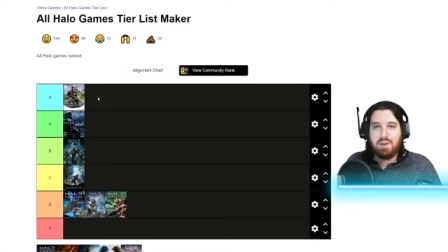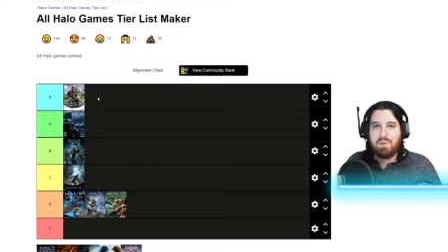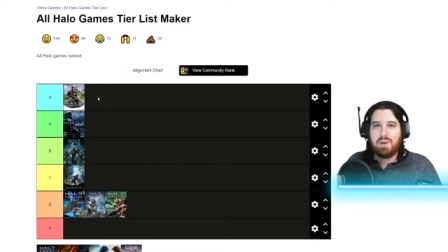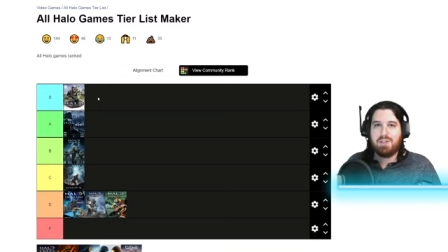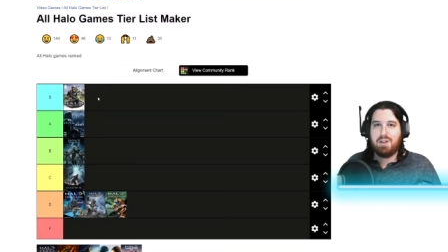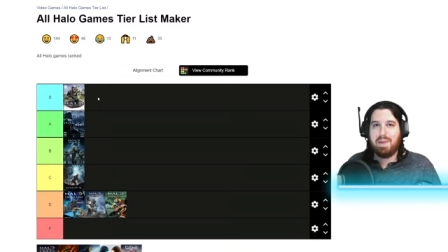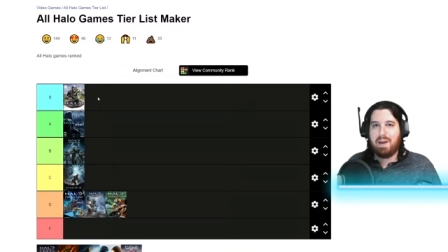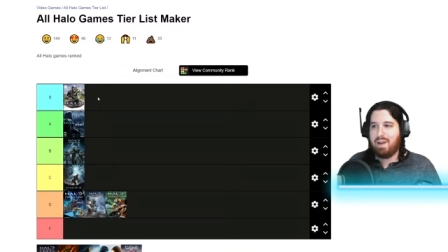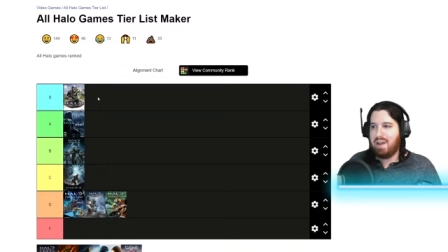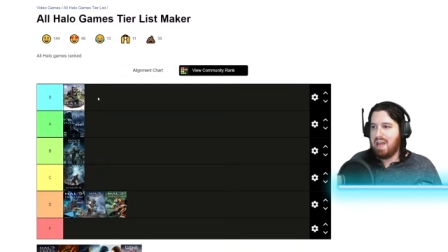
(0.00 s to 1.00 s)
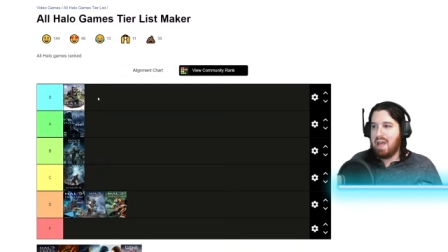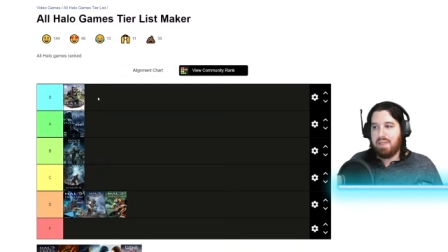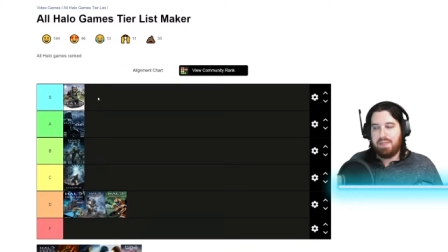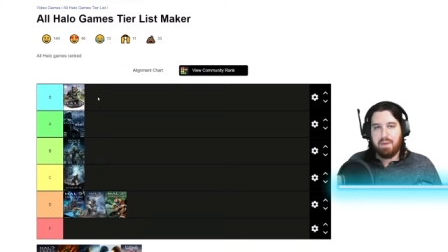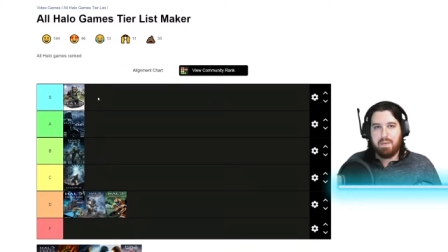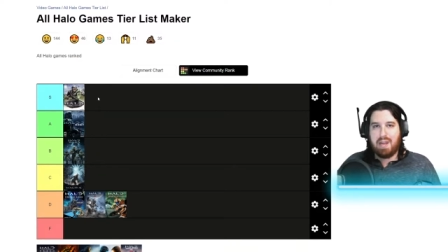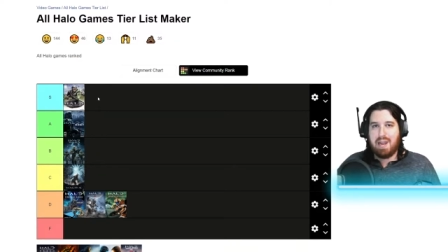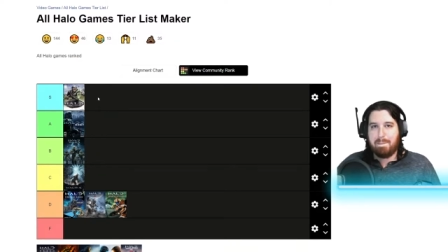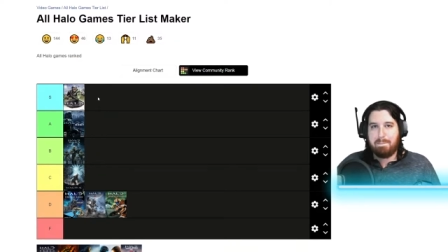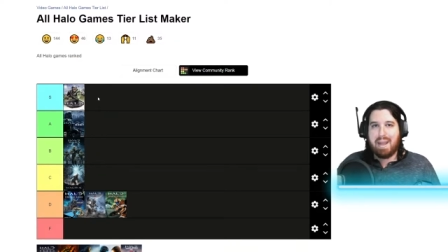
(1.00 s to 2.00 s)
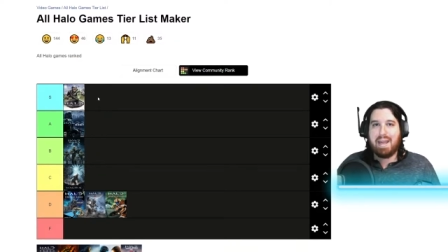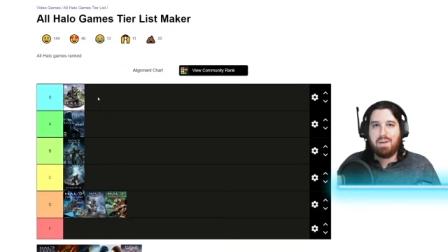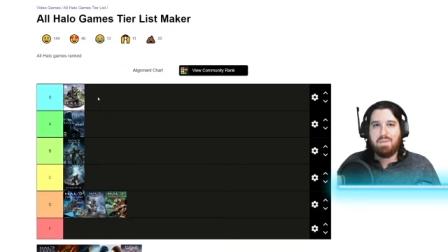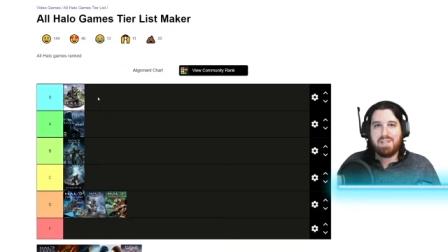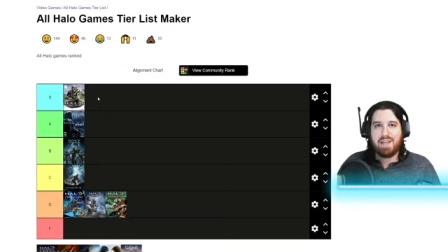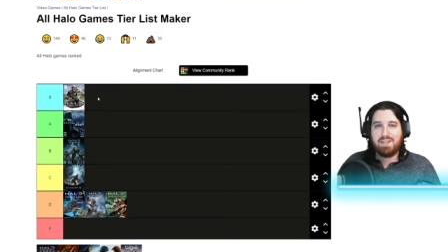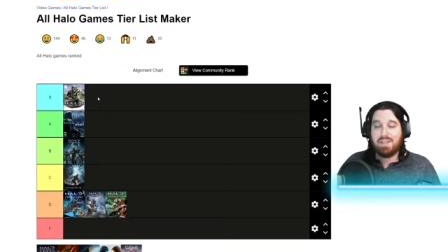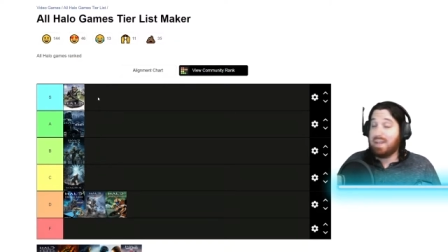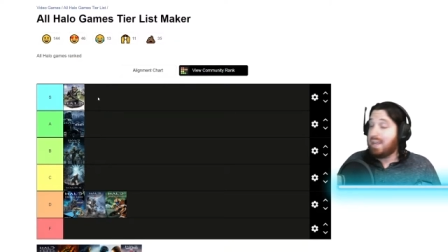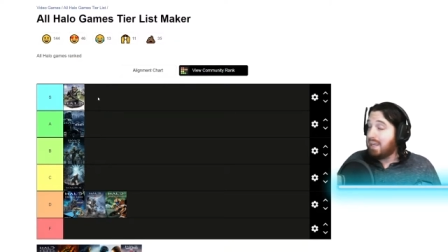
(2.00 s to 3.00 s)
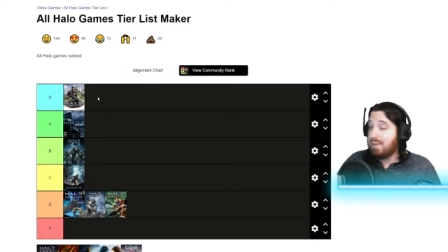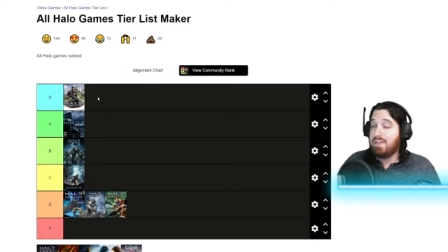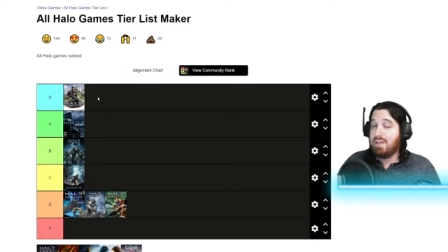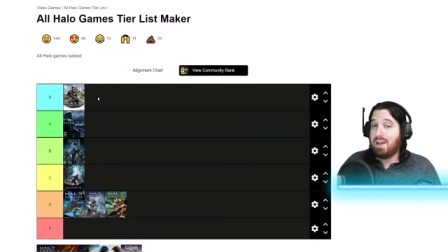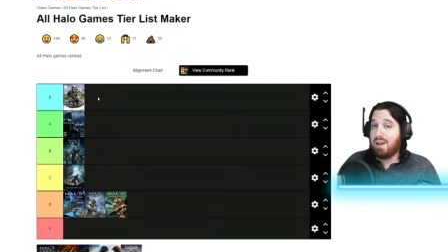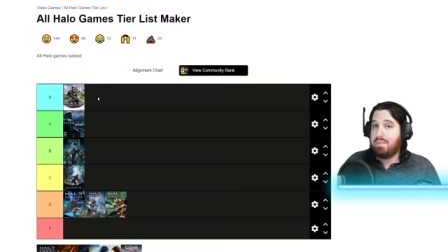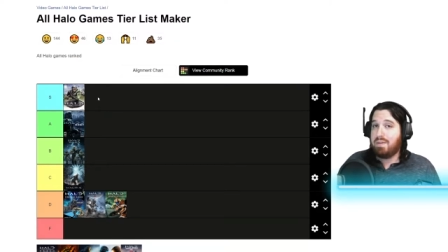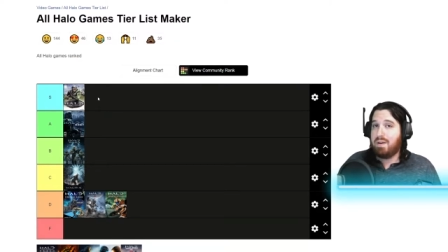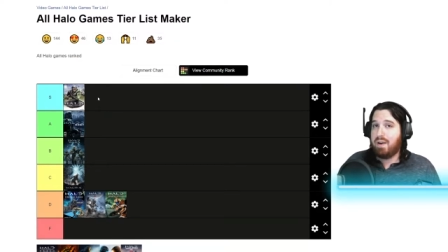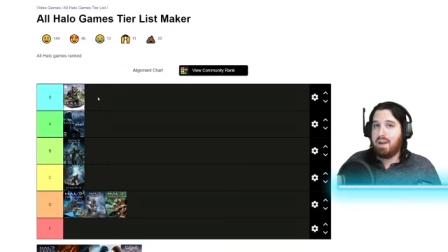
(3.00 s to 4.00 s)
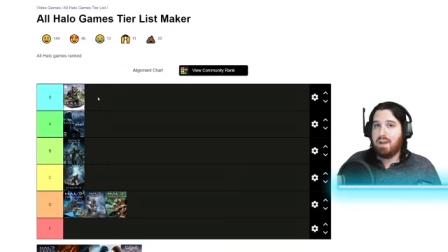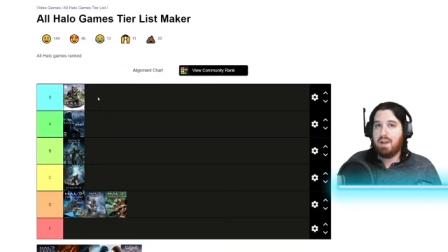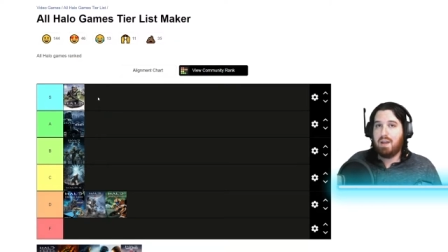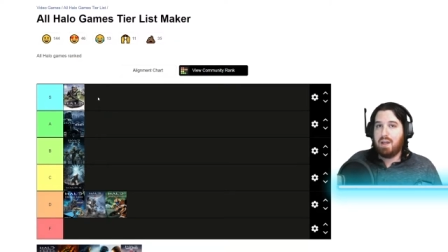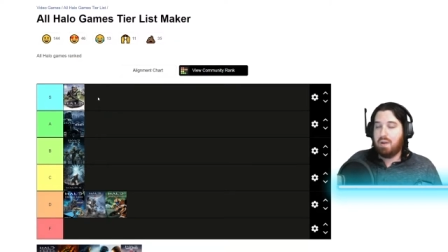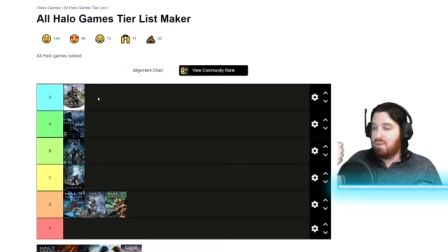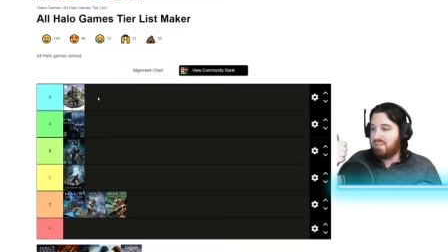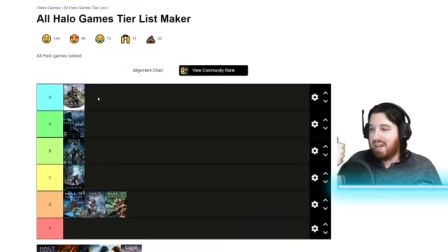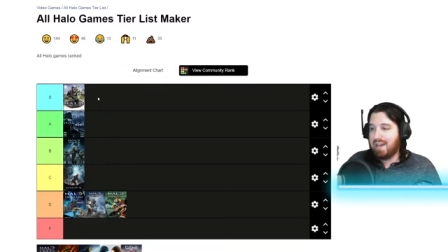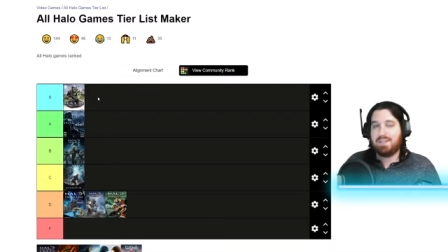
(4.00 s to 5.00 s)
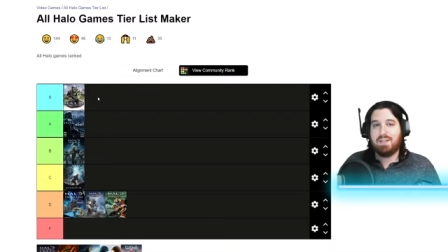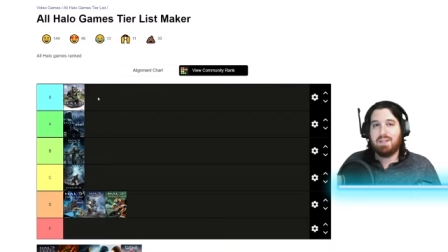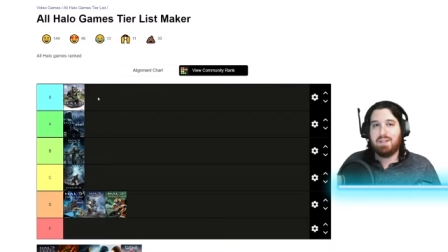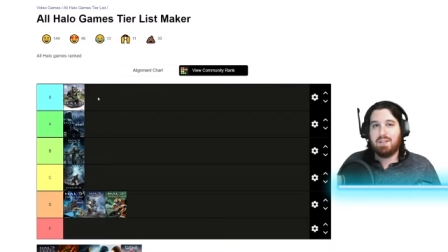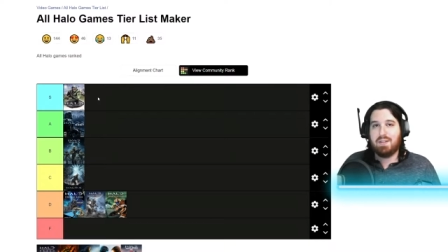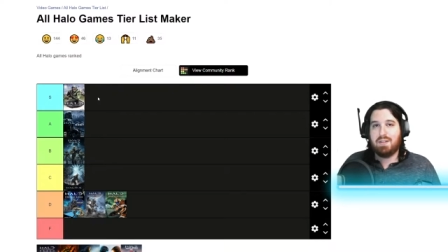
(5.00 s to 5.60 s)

question about it. The campaign was excellent, even the library was excellent.